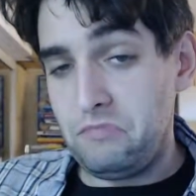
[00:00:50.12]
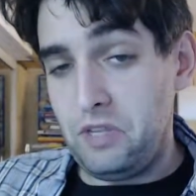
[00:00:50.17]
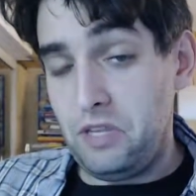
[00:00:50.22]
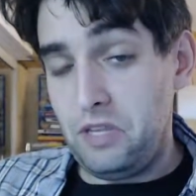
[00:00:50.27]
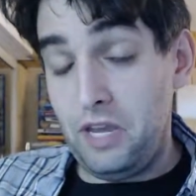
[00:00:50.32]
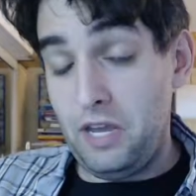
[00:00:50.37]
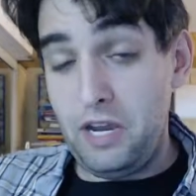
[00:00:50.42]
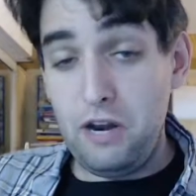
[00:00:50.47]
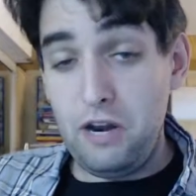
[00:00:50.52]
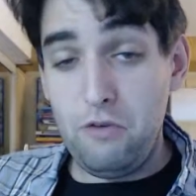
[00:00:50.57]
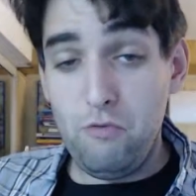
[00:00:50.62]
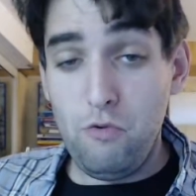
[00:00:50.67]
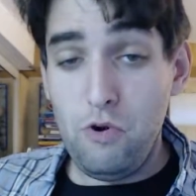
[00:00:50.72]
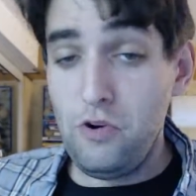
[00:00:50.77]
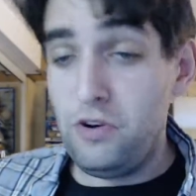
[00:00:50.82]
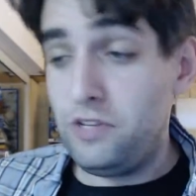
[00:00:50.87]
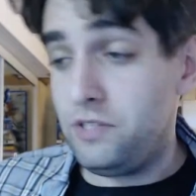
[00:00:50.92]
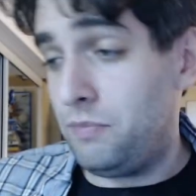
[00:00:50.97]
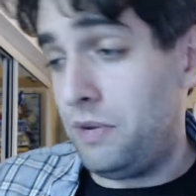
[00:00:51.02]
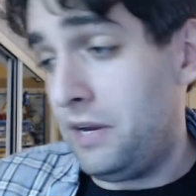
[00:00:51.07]
that kind of
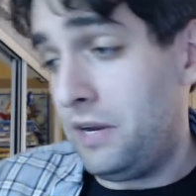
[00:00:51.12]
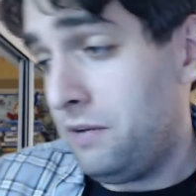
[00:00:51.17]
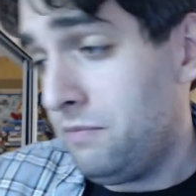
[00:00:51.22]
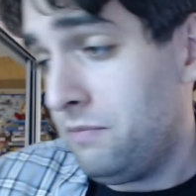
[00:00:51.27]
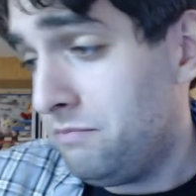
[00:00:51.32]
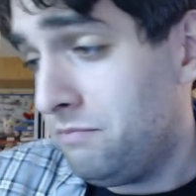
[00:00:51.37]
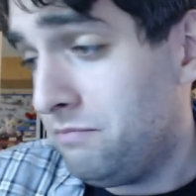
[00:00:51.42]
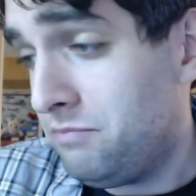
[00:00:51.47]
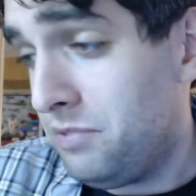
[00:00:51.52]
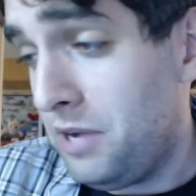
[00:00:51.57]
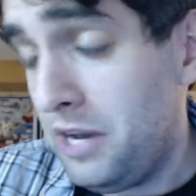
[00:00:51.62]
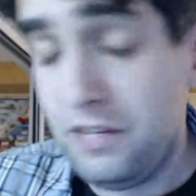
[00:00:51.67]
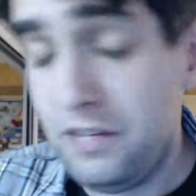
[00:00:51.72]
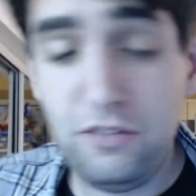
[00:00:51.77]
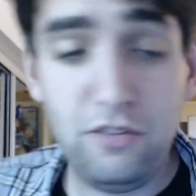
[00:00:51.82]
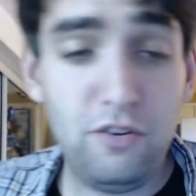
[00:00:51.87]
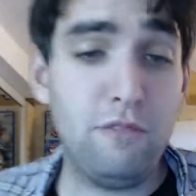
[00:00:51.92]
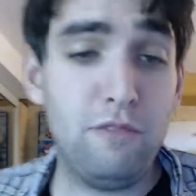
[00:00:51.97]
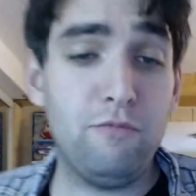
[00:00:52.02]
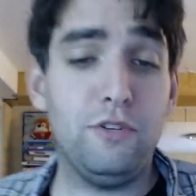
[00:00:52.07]
worries me, but
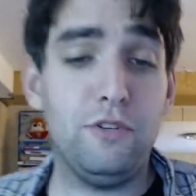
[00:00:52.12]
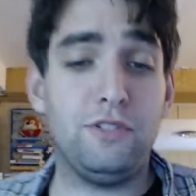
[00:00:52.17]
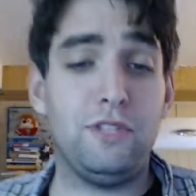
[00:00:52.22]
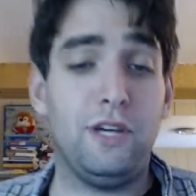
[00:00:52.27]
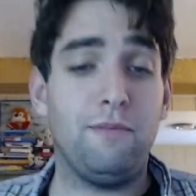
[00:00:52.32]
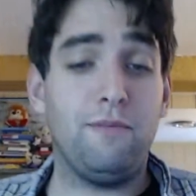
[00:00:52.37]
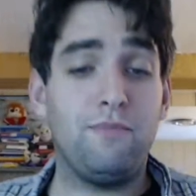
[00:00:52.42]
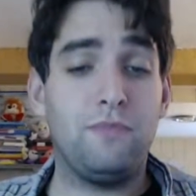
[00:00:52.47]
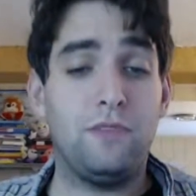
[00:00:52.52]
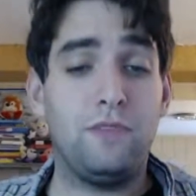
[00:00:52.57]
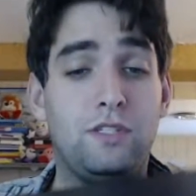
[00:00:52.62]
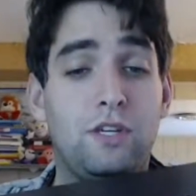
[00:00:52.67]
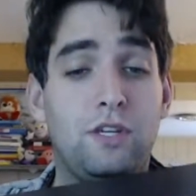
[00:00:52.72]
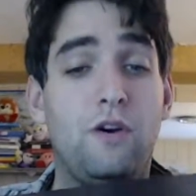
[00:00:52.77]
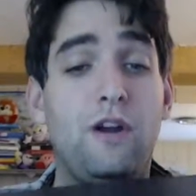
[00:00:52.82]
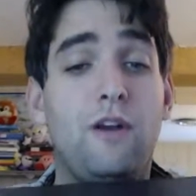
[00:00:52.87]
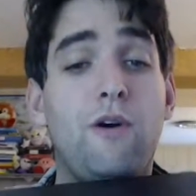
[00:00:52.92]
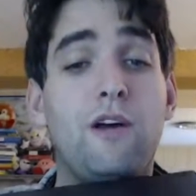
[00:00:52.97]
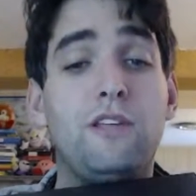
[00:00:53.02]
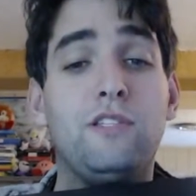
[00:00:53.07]
you know what, we'll see. So
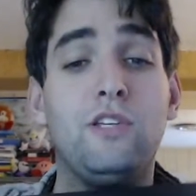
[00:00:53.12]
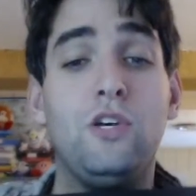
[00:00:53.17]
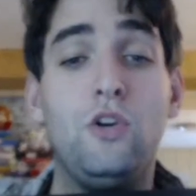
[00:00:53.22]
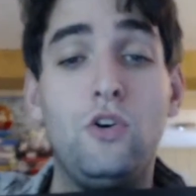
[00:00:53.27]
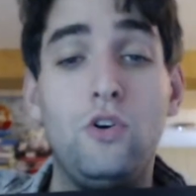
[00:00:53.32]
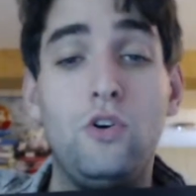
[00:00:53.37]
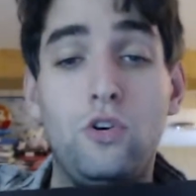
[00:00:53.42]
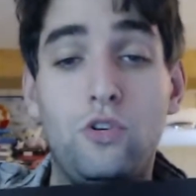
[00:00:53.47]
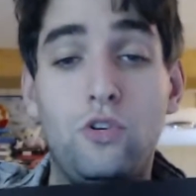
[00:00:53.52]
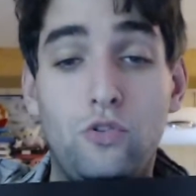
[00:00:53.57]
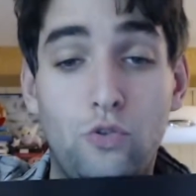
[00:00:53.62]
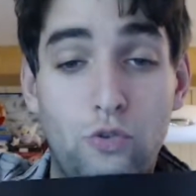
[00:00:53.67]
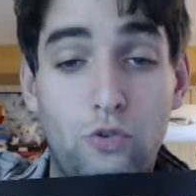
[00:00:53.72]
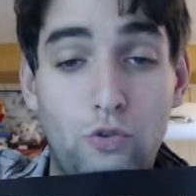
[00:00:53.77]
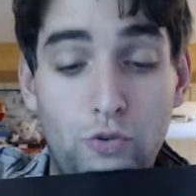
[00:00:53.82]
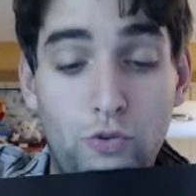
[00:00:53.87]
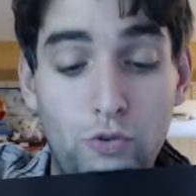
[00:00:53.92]
anyways, what'd